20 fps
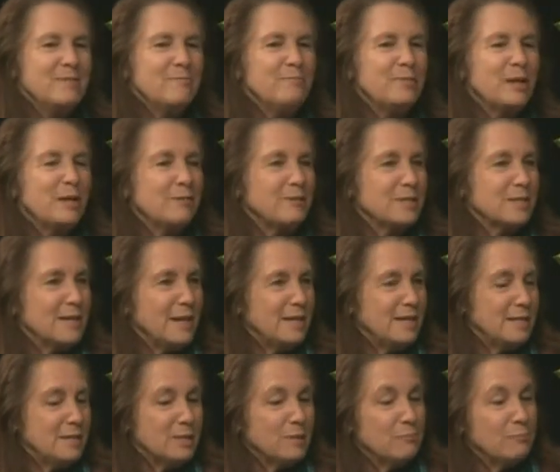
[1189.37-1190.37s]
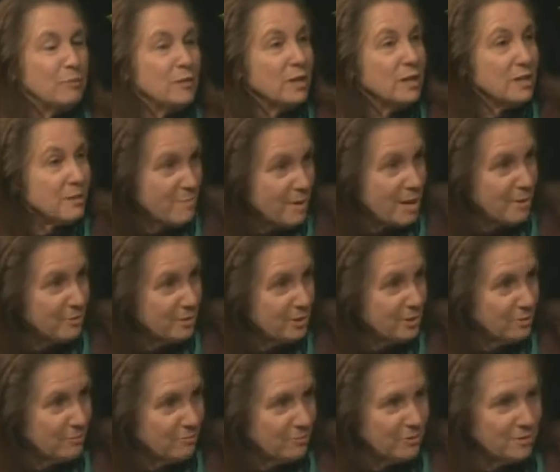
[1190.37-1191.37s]
But I was guided to bring them out into
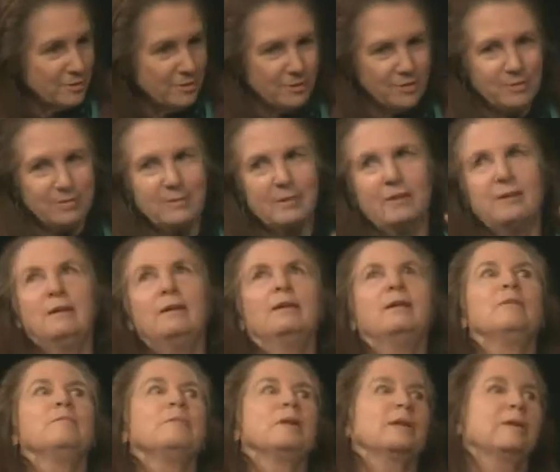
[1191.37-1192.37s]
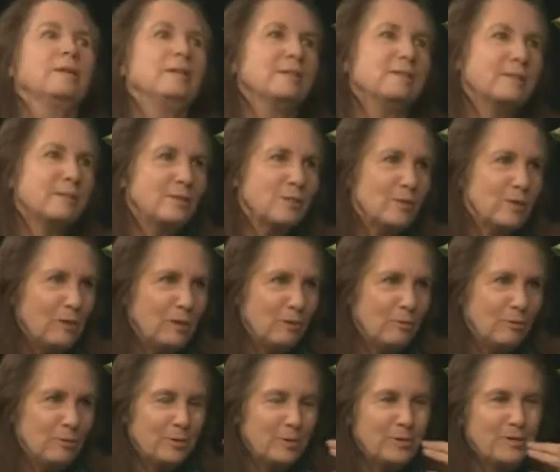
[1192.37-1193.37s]
the world. It was like, oh my goodness, a tall
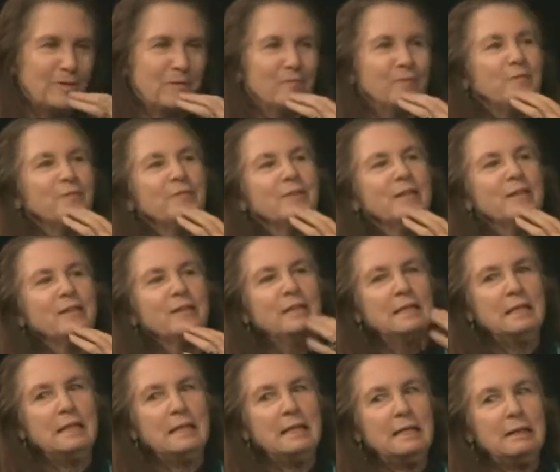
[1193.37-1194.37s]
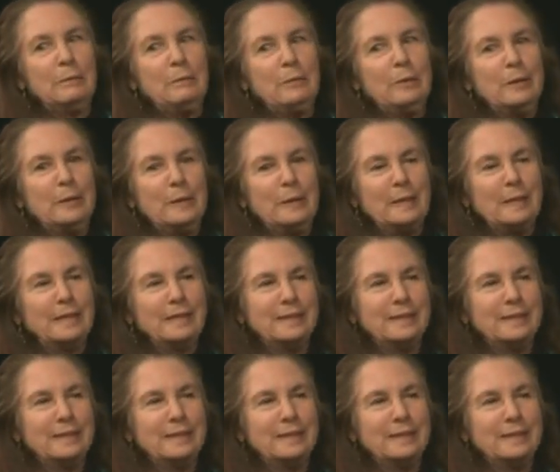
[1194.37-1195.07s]
order, a lot of work.